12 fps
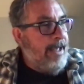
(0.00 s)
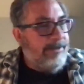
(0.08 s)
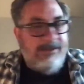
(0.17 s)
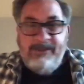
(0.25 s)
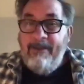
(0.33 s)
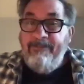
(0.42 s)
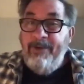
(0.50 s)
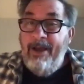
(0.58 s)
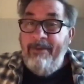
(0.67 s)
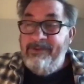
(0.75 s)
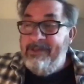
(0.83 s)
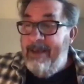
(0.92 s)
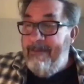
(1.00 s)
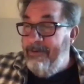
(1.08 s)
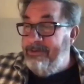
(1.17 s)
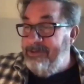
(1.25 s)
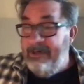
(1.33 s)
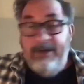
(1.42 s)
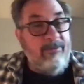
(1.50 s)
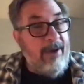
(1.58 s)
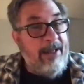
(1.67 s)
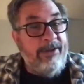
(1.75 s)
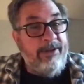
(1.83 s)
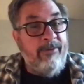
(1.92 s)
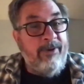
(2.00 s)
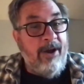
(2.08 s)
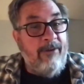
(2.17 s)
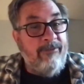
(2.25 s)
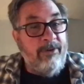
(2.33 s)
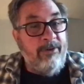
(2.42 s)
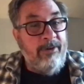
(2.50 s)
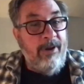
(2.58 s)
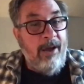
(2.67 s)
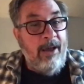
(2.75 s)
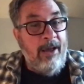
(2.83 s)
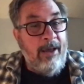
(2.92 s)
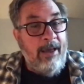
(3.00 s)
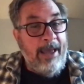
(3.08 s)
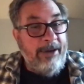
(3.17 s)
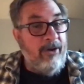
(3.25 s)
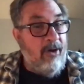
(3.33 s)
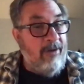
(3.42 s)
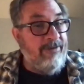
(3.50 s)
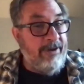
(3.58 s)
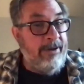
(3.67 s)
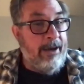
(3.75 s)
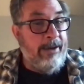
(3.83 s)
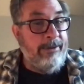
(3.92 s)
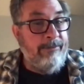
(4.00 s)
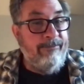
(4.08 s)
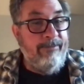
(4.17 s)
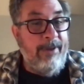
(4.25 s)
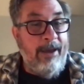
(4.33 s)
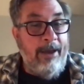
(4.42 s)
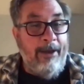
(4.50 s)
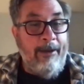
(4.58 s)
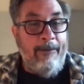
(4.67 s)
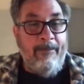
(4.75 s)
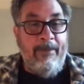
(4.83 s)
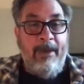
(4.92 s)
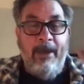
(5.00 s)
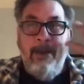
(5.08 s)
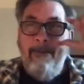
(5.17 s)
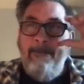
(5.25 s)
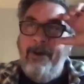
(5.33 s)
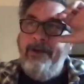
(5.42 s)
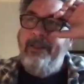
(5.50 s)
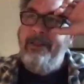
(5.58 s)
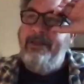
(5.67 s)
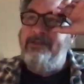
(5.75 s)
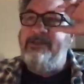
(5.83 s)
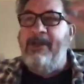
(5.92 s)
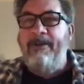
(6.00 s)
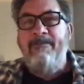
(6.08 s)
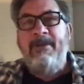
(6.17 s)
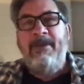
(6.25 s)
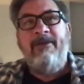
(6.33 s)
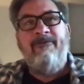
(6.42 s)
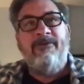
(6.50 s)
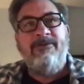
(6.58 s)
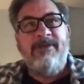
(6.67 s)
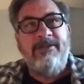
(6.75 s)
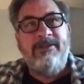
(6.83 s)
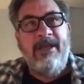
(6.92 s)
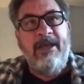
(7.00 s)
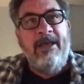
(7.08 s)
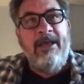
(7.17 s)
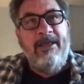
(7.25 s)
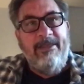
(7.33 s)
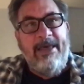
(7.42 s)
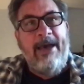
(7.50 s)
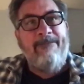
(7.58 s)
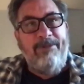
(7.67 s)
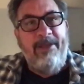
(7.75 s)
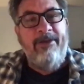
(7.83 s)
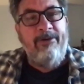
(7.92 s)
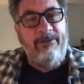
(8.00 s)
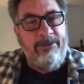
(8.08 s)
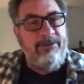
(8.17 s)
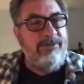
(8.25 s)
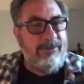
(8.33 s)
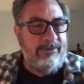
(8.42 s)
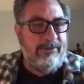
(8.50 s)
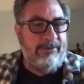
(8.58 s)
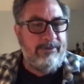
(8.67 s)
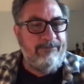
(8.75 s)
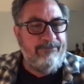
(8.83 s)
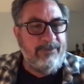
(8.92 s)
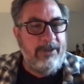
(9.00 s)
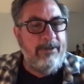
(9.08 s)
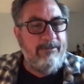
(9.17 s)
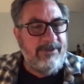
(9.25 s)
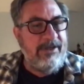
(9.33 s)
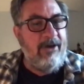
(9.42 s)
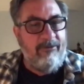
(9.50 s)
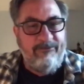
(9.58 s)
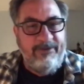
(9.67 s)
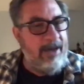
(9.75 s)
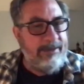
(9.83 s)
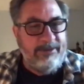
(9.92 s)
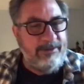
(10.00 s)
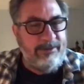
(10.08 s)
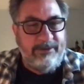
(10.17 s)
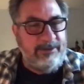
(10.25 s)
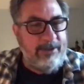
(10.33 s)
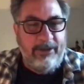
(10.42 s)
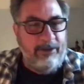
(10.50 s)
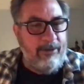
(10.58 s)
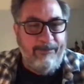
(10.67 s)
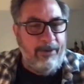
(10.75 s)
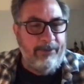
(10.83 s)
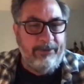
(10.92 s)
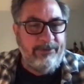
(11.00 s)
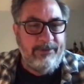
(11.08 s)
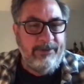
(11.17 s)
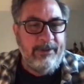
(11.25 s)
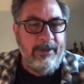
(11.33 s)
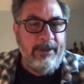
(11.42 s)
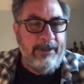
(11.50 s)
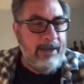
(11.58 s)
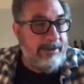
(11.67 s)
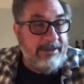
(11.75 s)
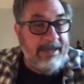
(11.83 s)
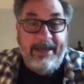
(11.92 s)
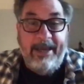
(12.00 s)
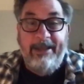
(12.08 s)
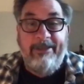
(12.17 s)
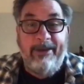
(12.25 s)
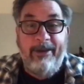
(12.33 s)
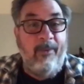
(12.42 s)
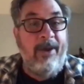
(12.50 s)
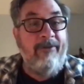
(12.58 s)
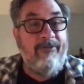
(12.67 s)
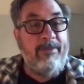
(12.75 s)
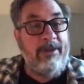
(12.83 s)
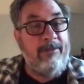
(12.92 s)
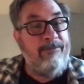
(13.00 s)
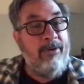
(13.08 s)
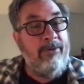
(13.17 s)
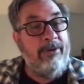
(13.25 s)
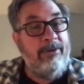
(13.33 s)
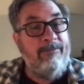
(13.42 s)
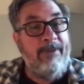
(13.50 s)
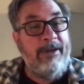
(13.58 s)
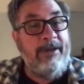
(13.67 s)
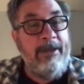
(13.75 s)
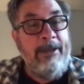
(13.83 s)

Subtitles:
sometimes that person can rally and recover, and often not. But in some meaningful sense, that player loses to themselves, not to their opponent, not to take anything away from the opponent, but